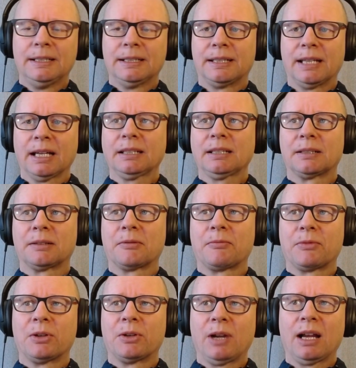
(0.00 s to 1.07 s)
Then
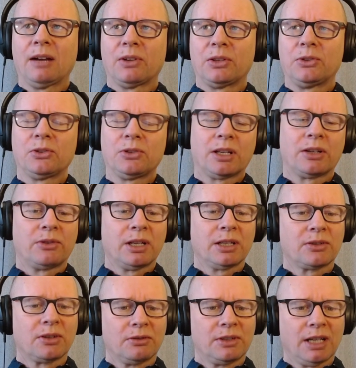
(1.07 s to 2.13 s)
we have a new
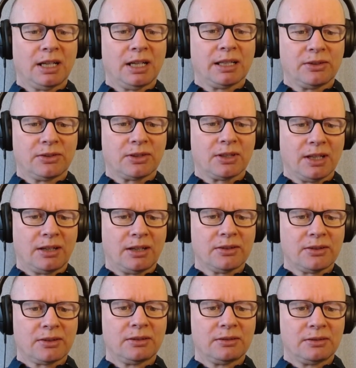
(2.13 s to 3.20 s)
generation of young
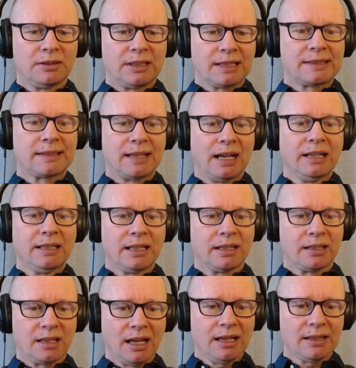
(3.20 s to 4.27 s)
engineers
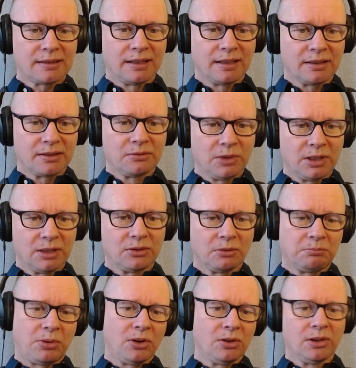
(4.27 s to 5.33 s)
designing castings with
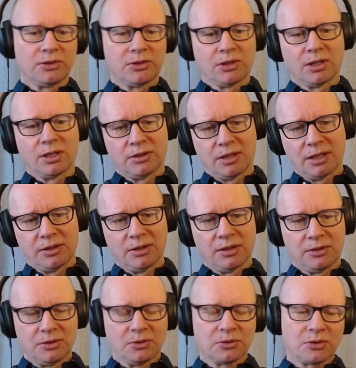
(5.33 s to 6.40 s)
topology and
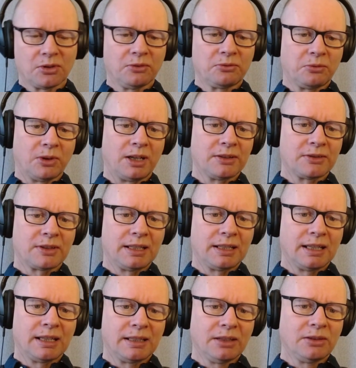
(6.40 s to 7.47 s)
new softwares,
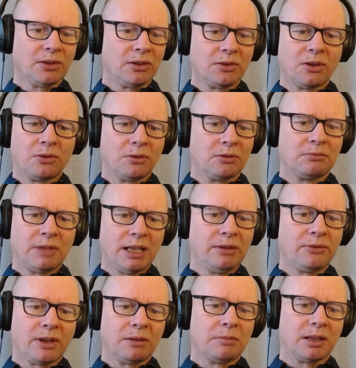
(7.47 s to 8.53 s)
and they don't know
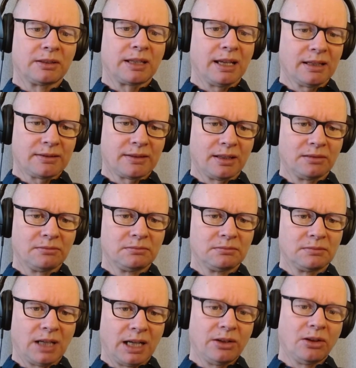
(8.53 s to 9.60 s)
anything about casting.
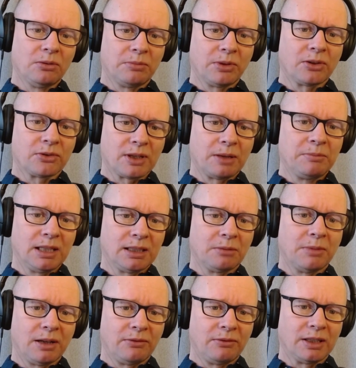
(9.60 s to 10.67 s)
I know because I meet
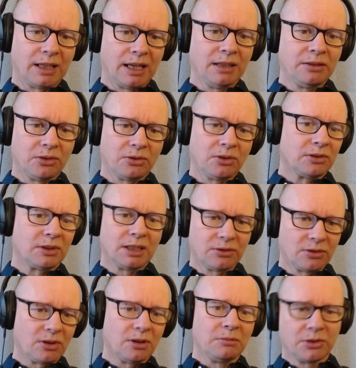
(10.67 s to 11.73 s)
them every day. You don't need
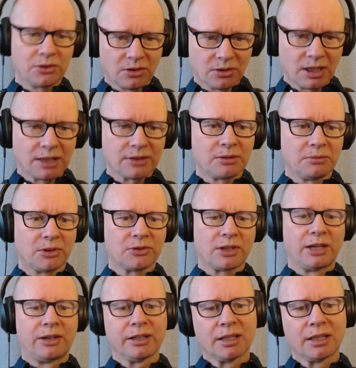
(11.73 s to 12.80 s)
to comment your customers,
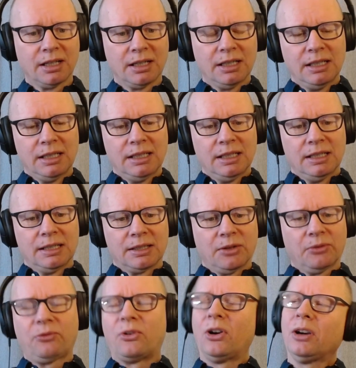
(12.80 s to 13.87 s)
Eric.
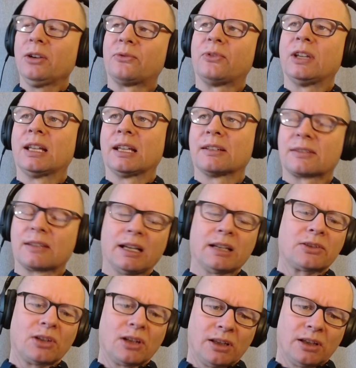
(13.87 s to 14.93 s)
The third thing is
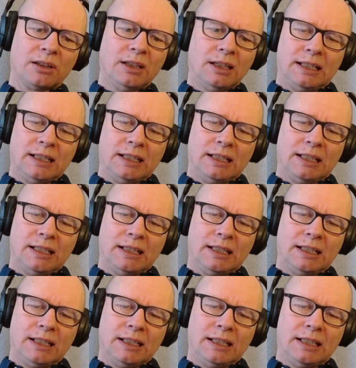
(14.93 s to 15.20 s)
actually